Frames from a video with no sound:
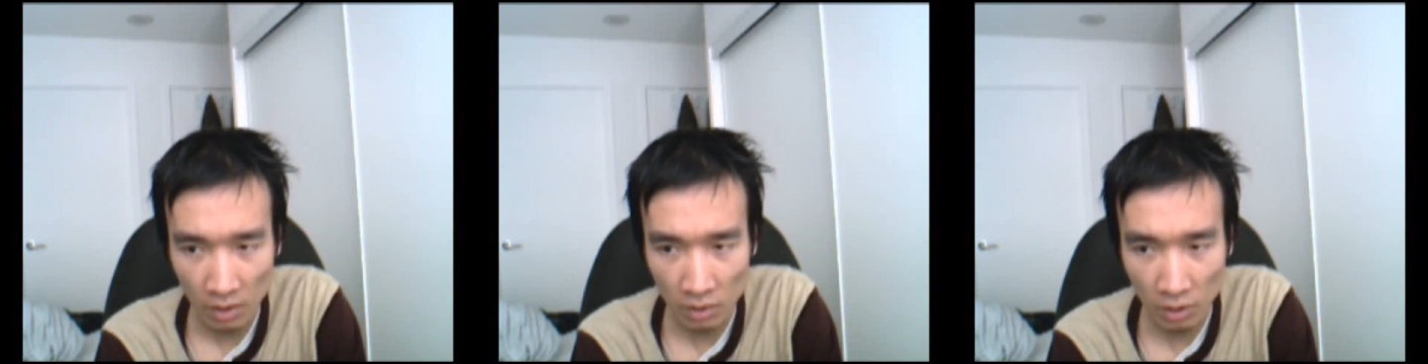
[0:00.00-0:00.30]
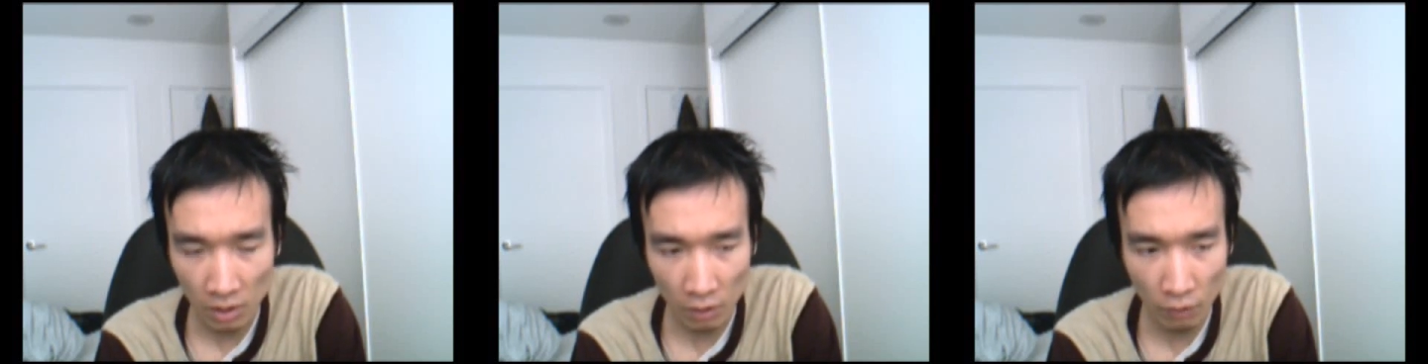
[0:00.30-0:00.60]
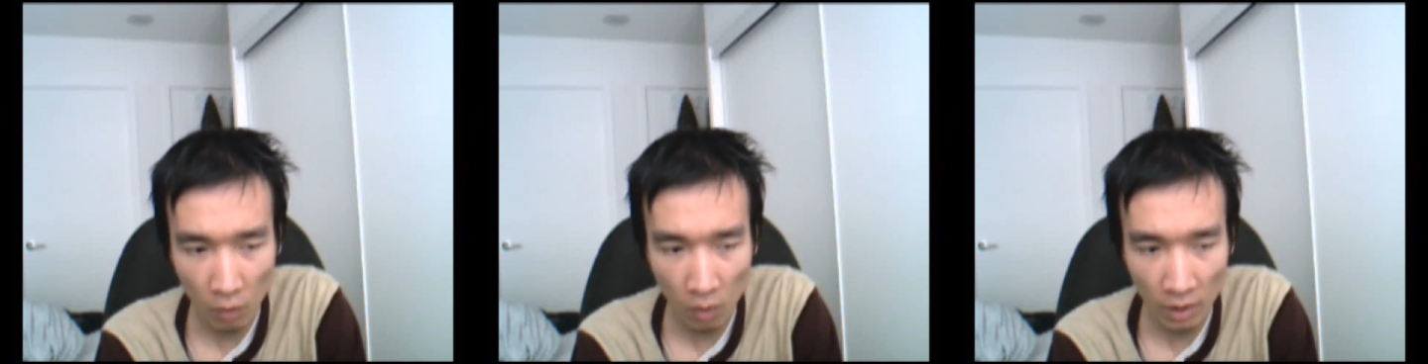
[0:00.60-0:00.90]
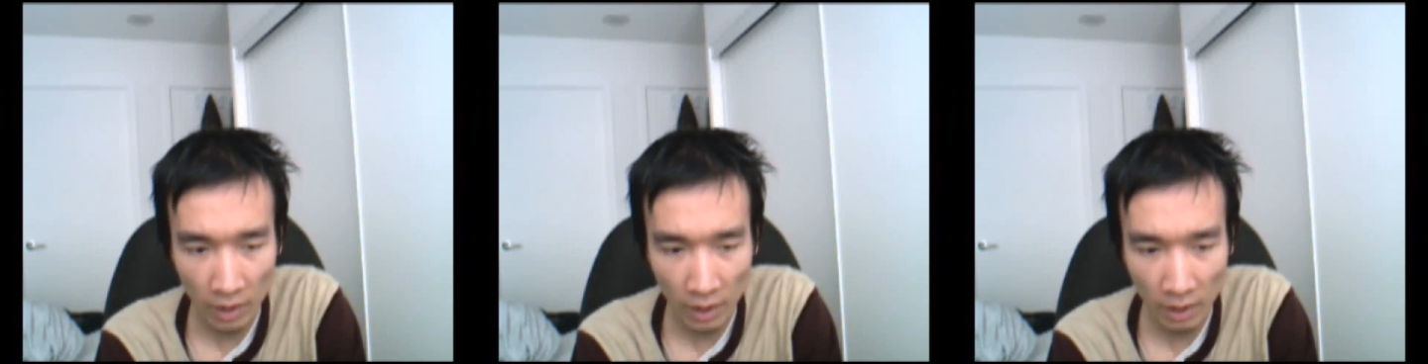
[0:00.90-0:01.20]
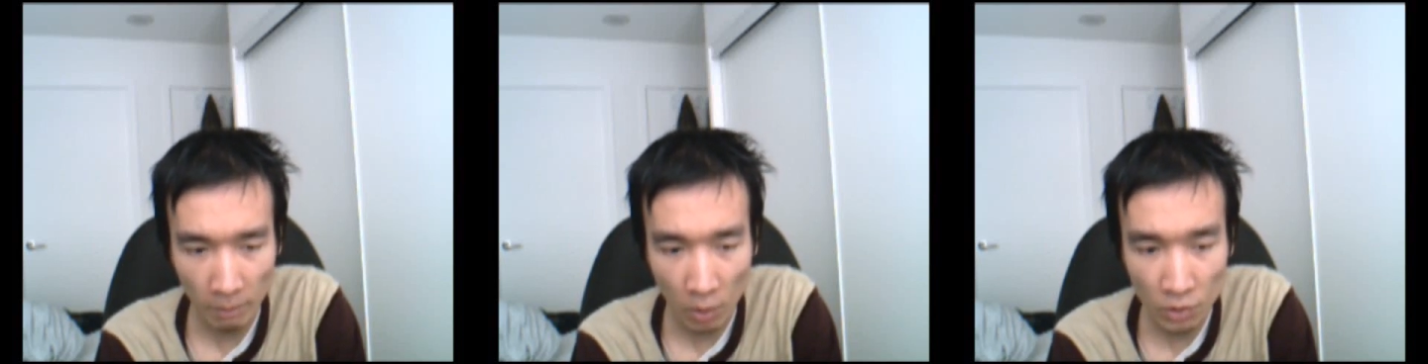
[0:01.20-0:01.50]
to look for
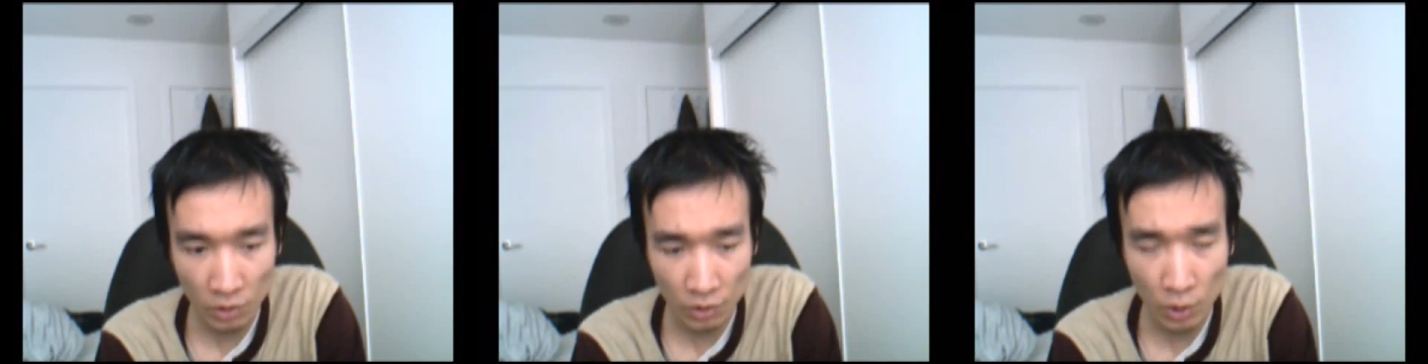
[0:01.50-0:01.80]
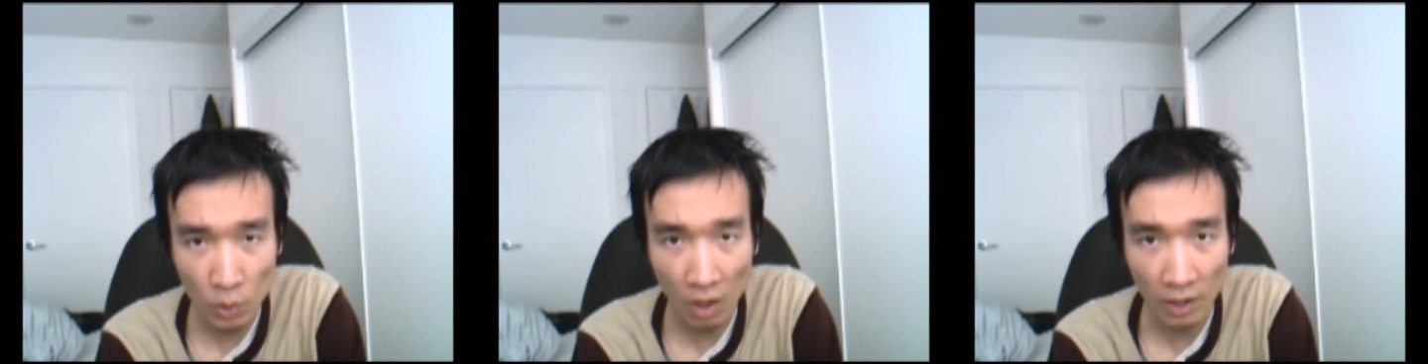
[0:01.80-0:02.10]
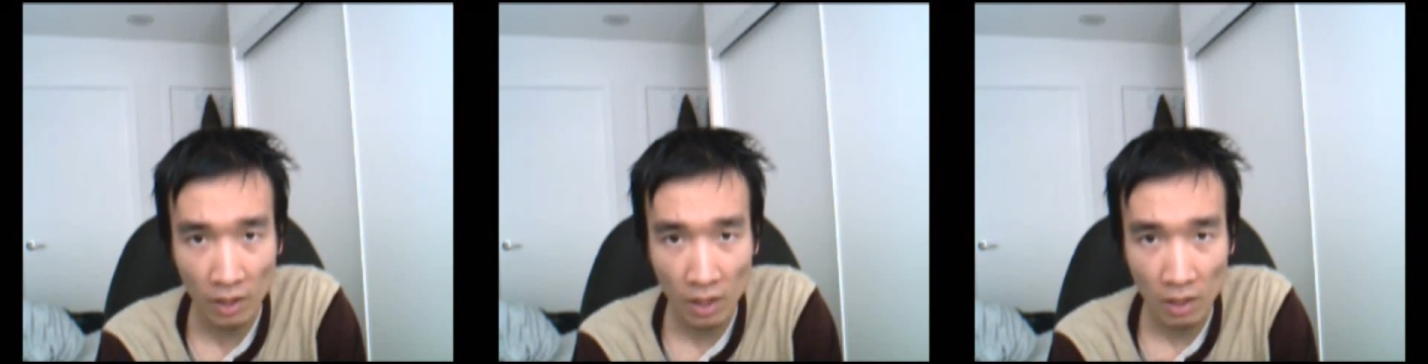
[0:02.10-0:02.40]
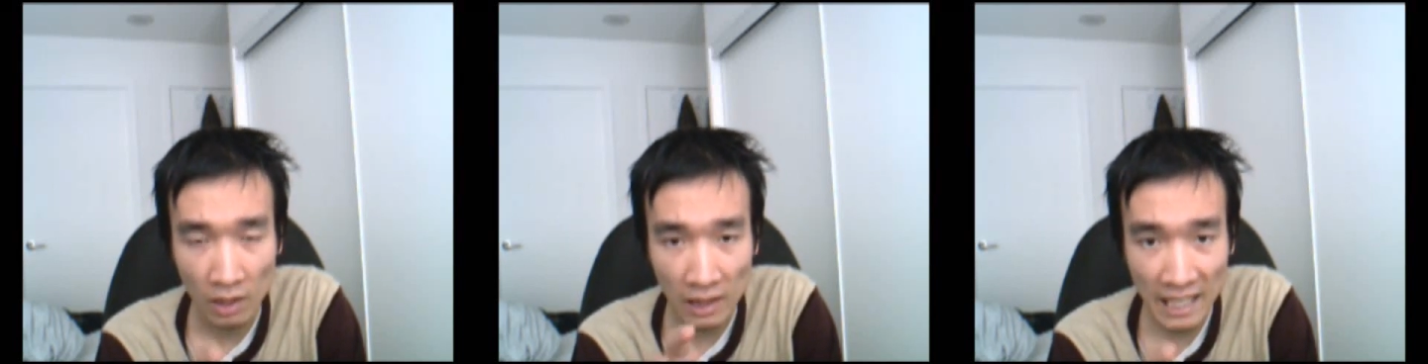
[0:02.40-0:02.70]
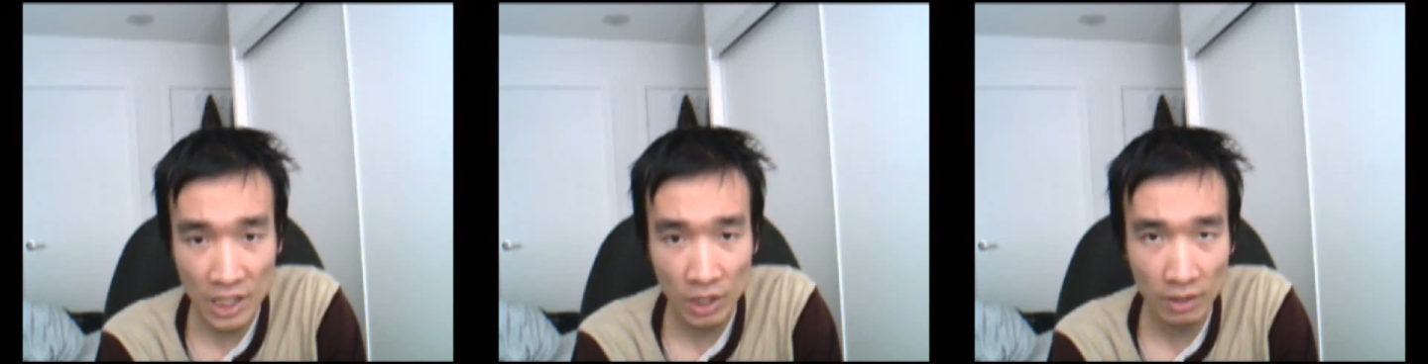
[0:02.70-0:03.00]
posters who are
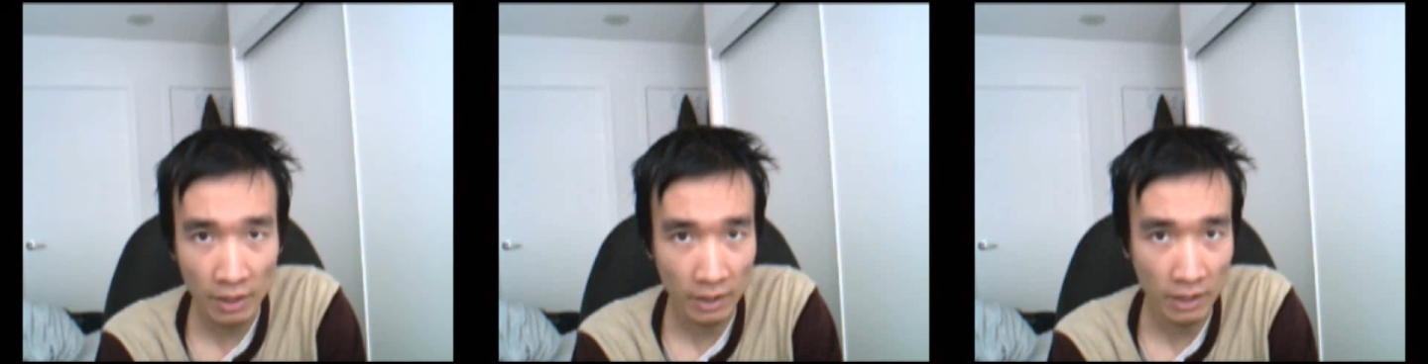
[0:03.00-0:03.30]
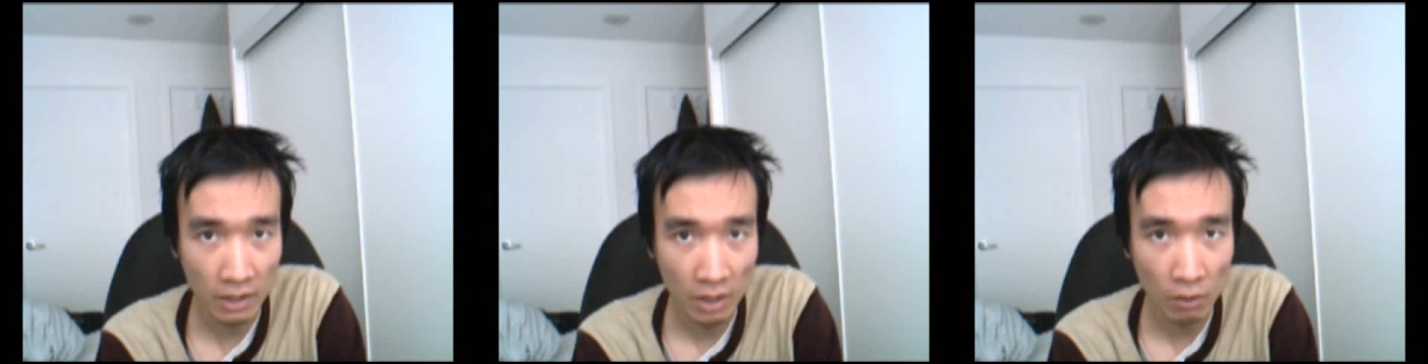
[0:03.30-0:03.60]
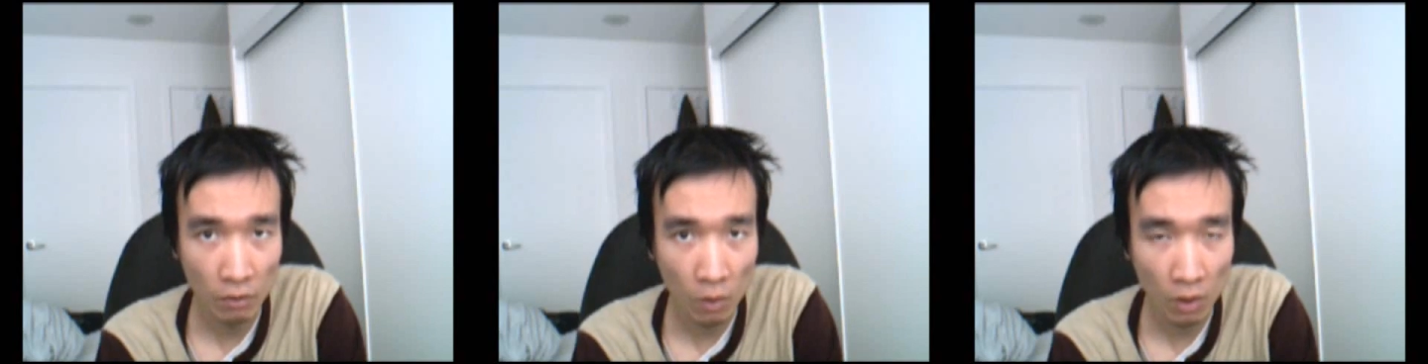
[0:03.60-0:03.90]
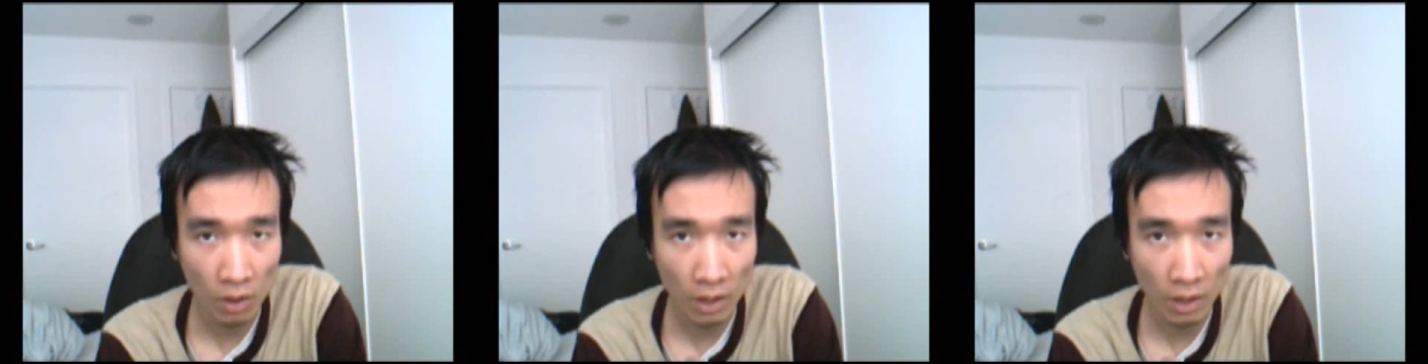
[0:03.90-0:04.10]
legendary for